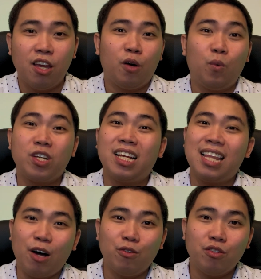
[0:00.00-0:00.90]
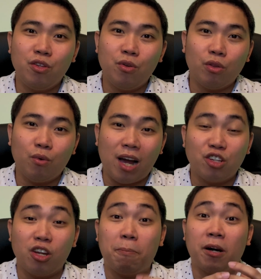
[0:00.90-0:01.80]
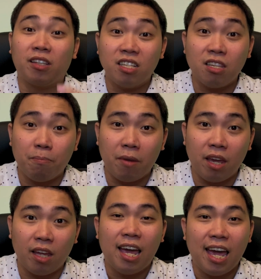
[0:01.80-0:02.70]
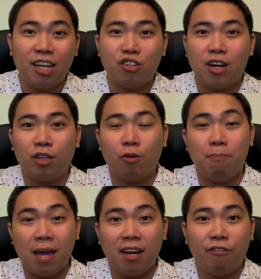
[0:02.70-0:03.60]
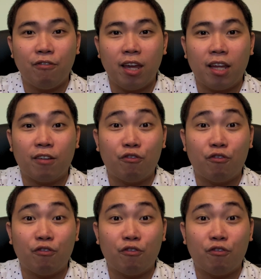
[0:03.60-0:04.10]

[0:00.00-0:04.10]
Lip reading: which allows you to actually participate and try to benefit